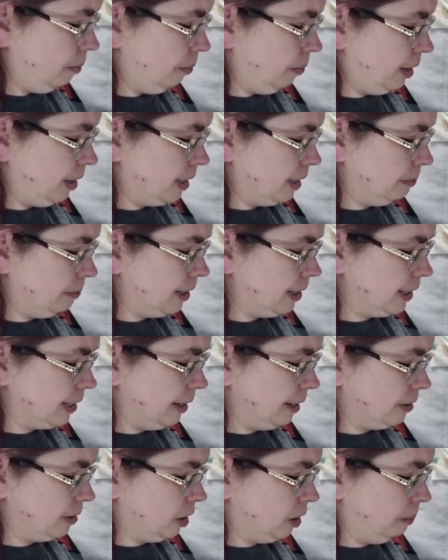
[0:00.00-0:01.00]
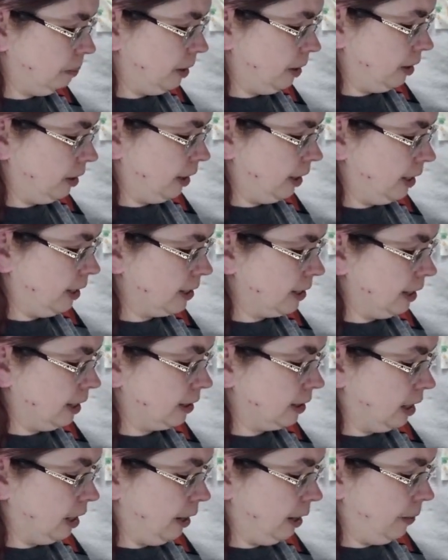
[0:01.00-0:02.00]
Pressing my seams open on these
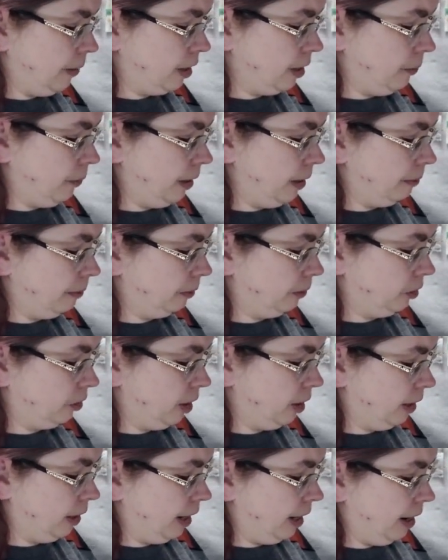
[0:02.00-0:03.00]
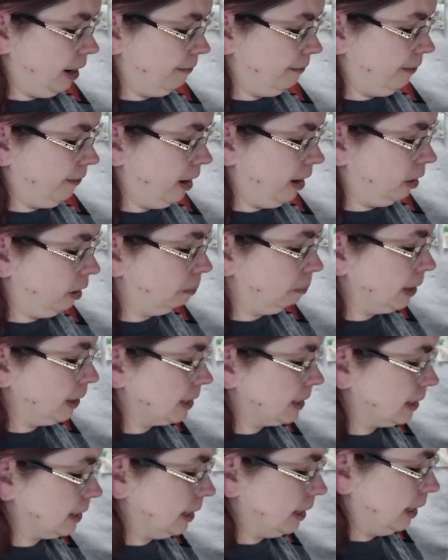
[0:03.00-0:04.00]
so that way there we can try and lay our final
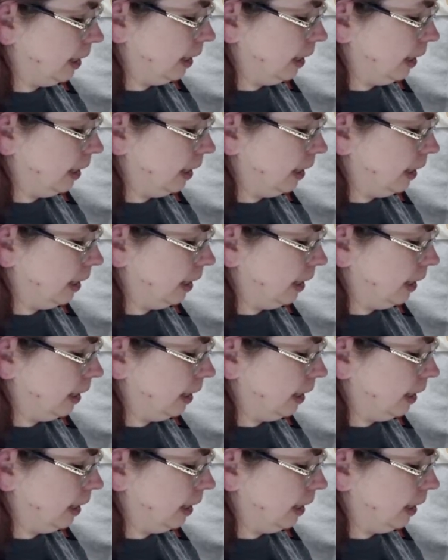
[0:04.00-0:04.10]
pieces in